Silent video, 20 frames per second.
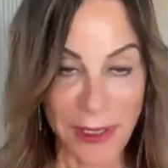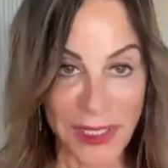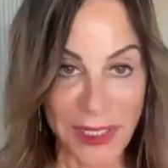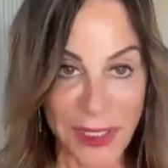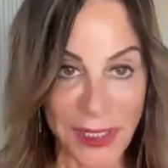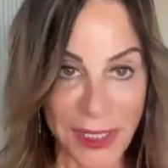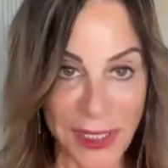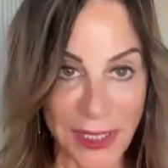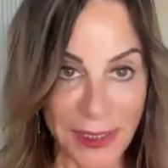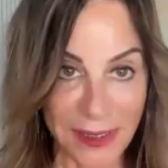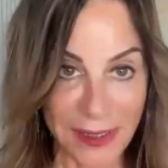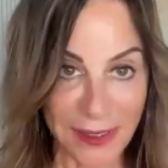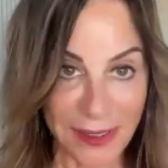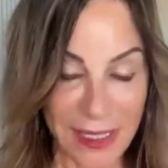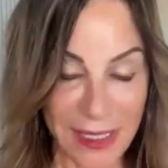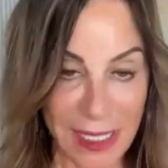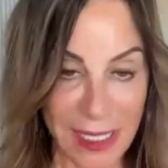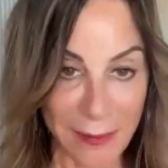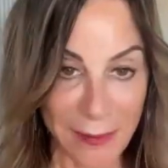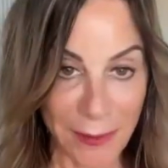were still
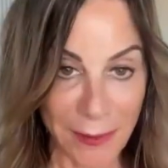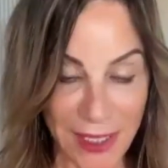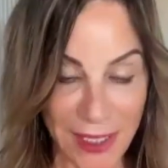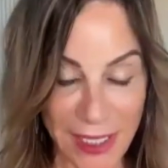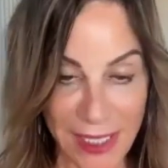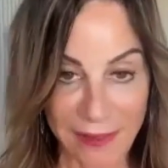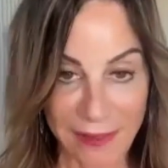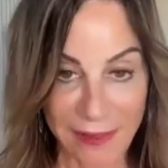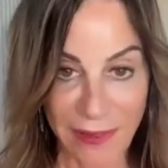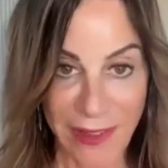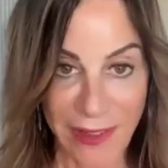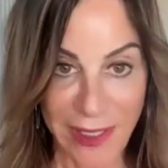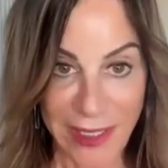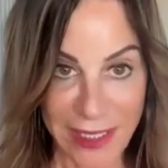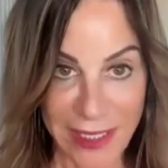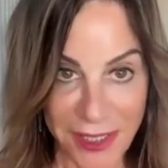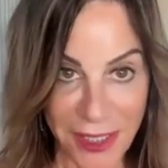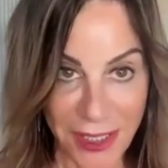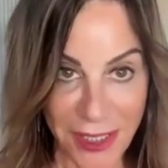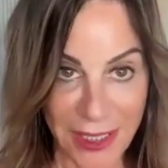able to get
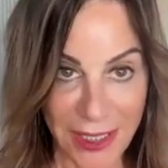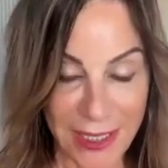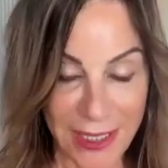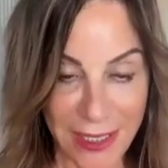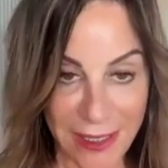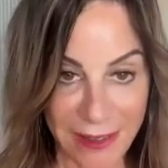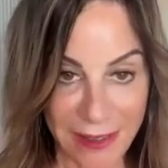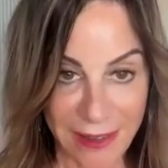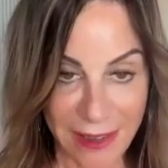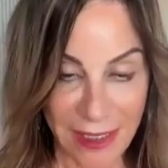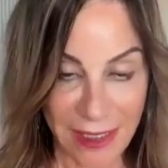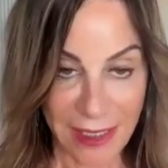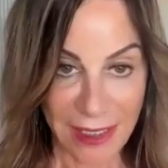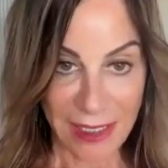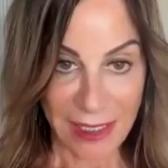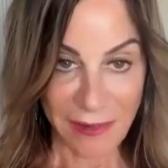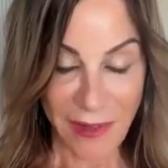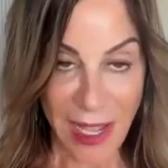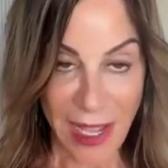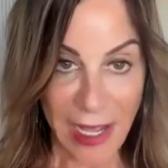financial aid
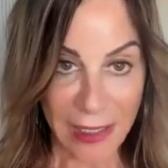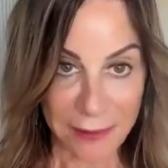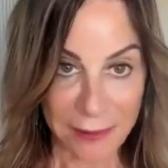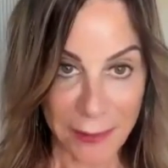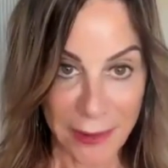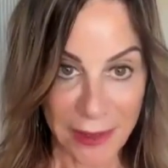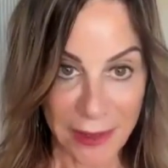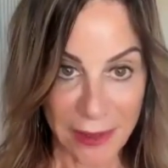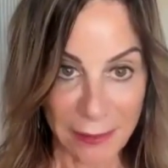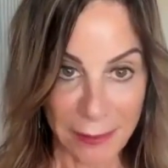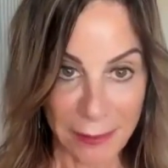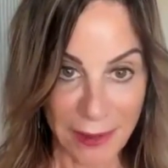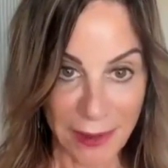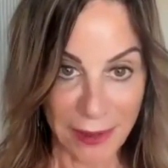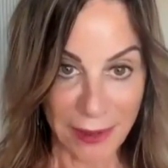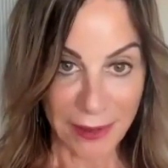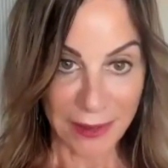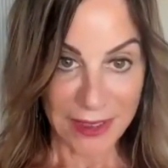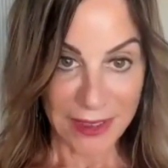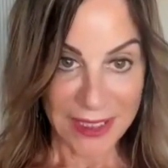if
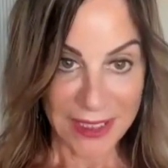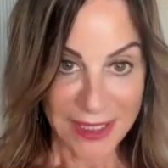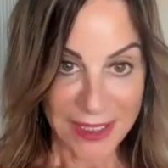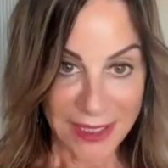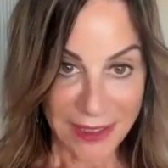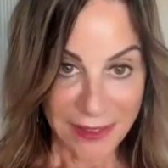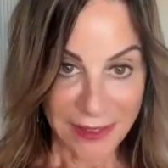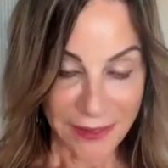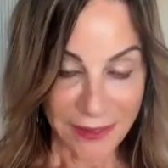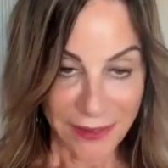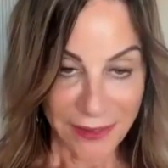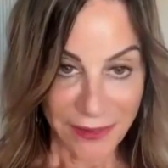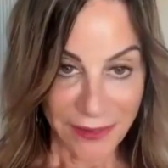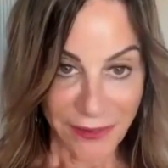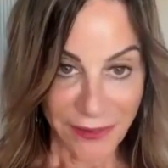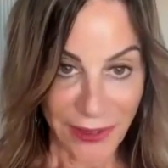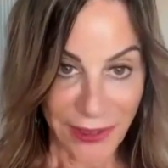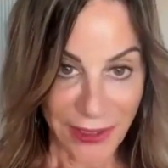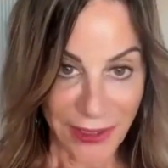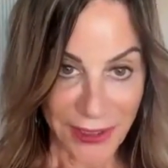applicable
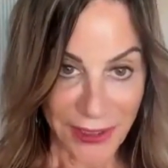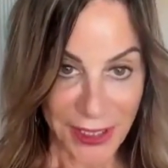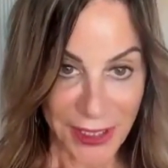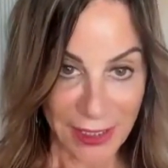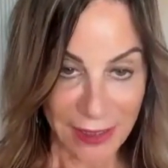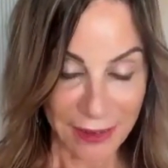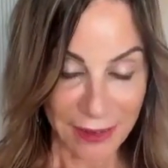for their son.